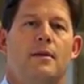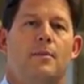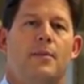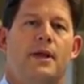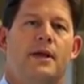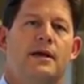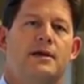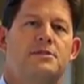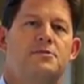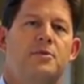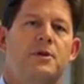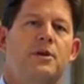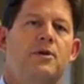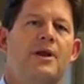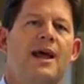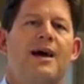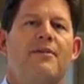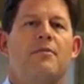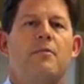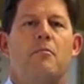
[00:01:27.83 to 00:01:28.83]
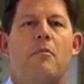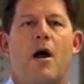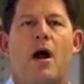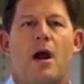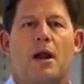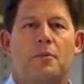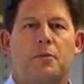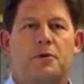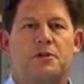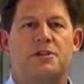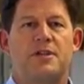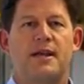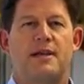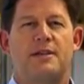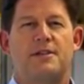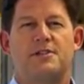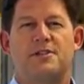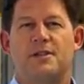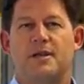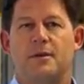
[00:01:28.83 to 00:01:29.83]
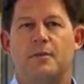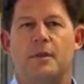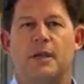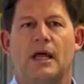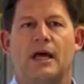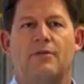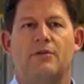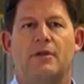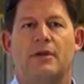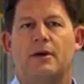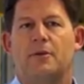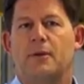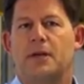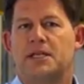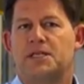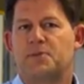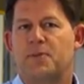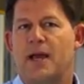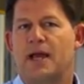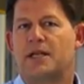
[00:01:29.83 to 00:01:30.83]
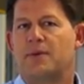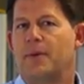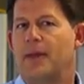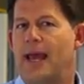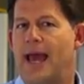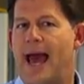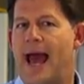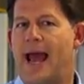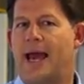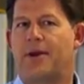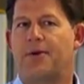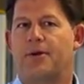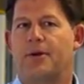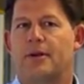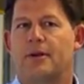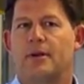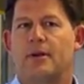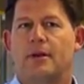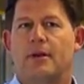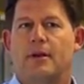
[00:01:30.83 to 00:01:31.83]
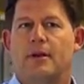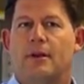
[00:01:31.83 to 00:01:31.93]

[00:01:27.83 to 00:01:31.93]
because we don't have a marked percentage dim level that we expect to be accurate.